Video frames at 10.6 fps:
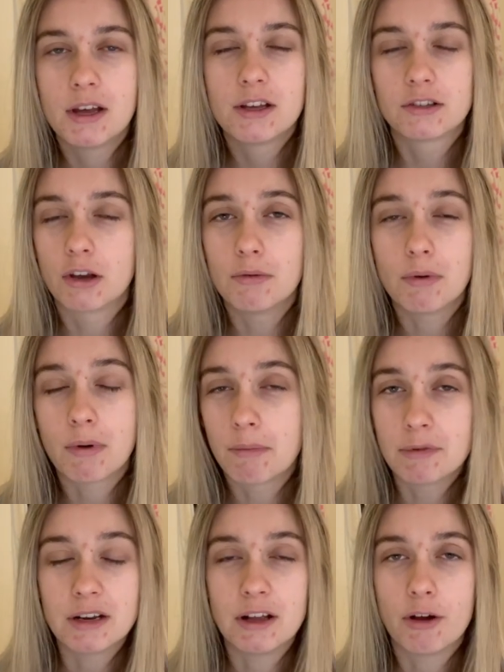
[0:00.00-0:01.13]
So I'm
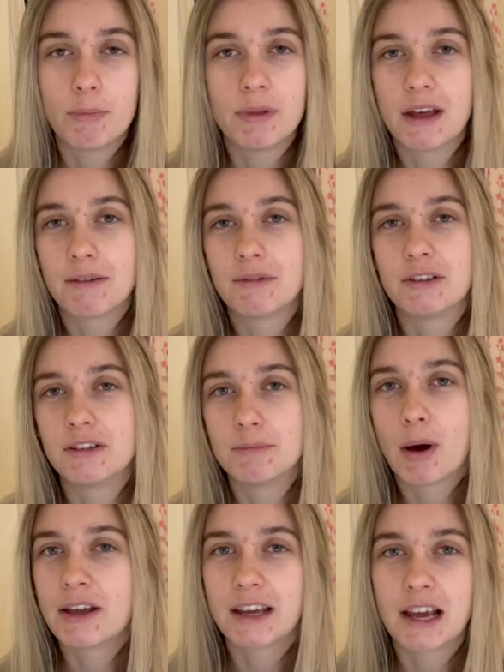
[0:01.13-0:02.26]
really hoping that this is
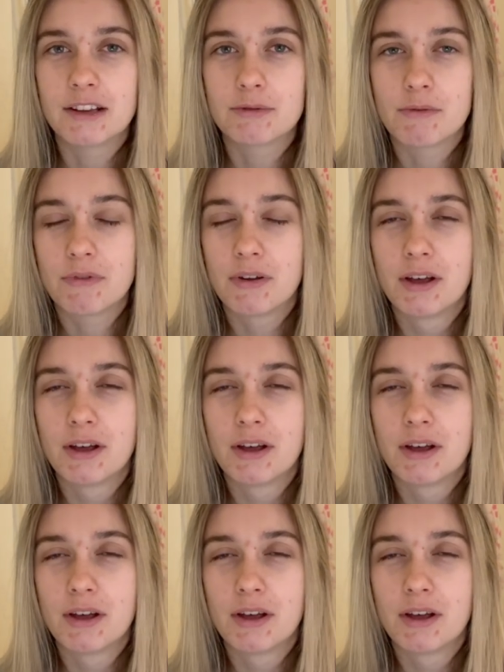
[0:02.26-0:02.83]
mind games with